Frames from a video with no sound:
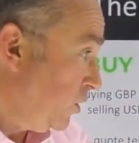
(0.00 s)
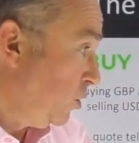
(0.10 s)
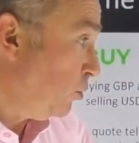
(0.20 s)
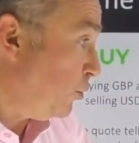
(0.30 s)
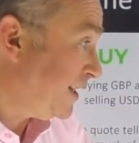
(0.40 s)

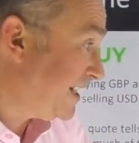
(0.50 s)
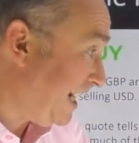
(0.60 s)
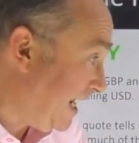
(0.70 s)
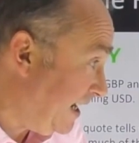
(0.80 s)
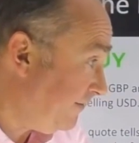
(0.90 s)
you will
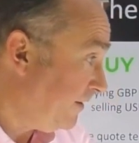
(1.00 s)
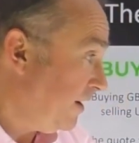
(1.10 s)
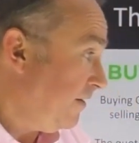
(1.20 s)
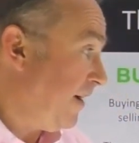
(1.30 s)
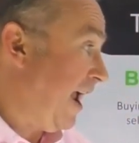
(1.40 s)
receive
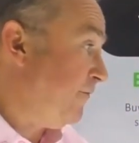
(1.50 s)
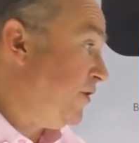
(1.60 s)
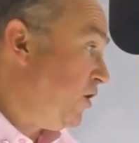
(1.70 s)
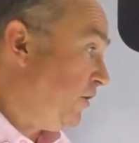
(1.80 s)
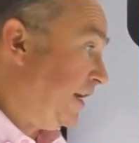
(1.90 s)
for
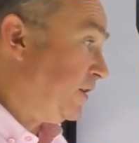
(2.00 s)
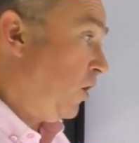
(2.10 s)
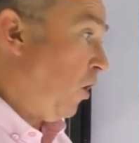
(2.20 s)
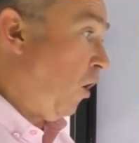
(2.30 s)
every unit